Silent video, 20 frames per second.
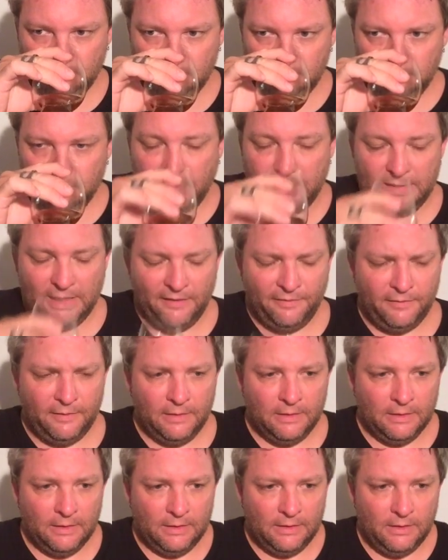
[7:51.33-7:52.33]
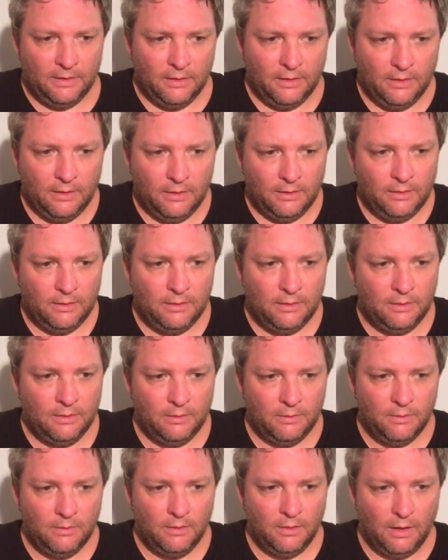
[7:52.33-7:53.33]
but definitely
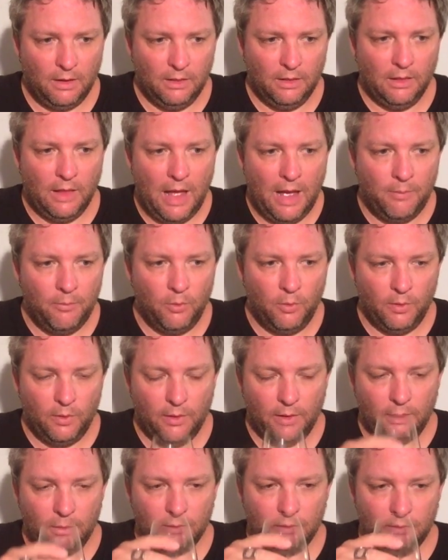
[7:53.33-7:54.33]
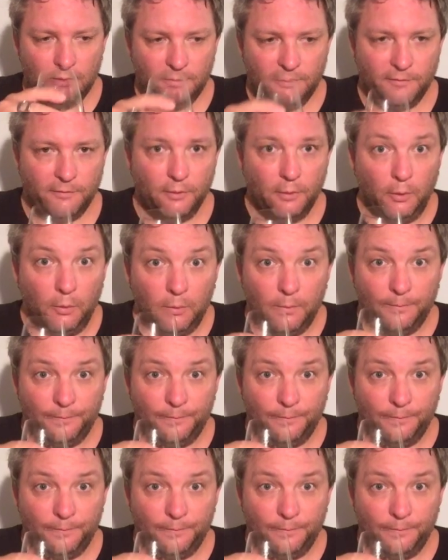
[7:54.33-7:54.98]
a lot more fruit.